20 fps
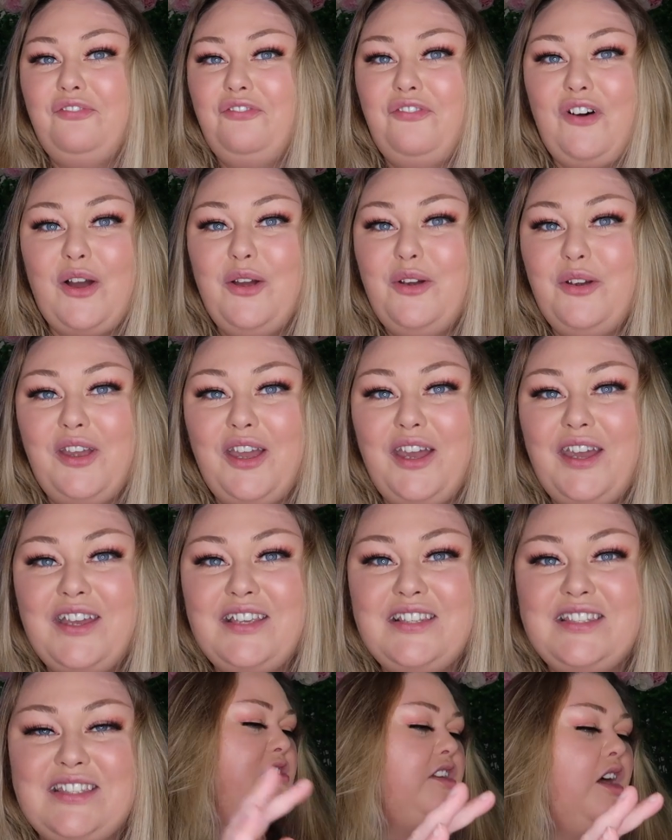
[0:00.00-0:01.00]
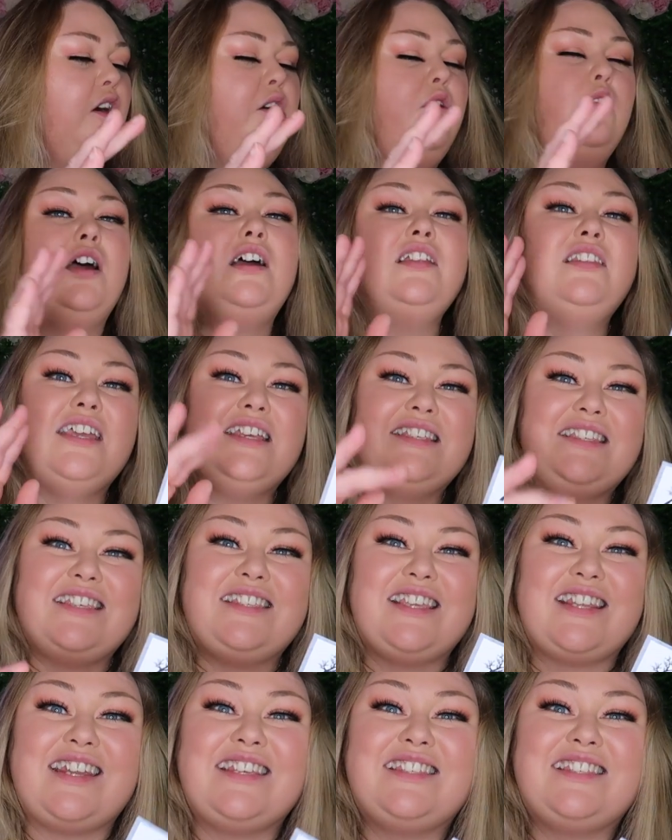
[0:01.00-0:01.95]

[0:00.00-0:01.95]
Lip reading: focus. So this is an